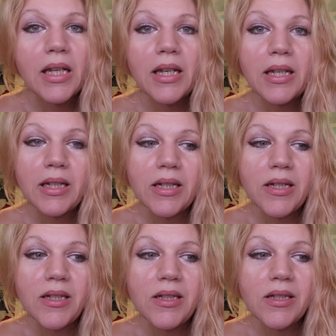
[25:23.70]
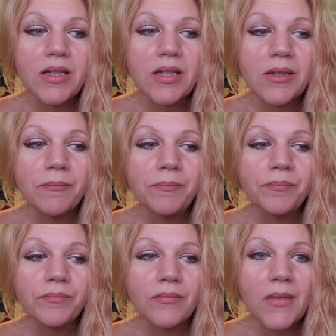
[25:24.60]
and
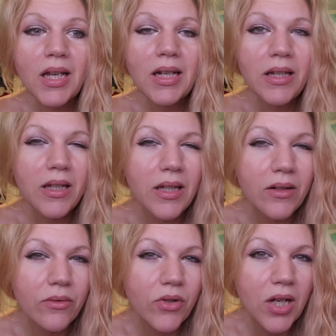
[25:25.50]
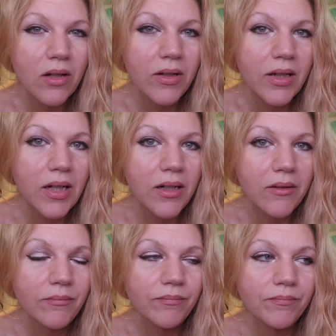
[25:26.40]
adding Keto Chow in there,